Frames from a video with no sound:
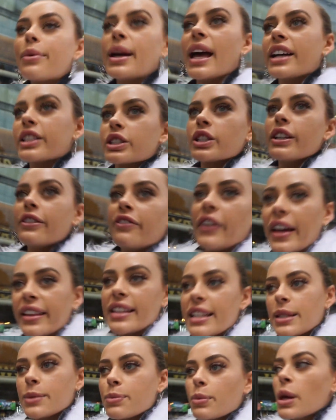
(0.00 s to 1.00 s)
We actually found
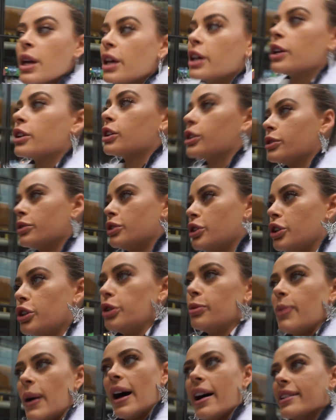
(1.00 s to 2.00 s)
this
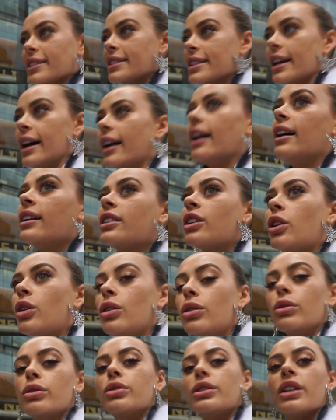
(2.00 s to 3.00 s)
new pasta
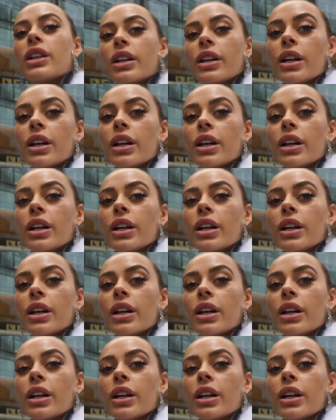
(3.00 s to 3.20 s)
called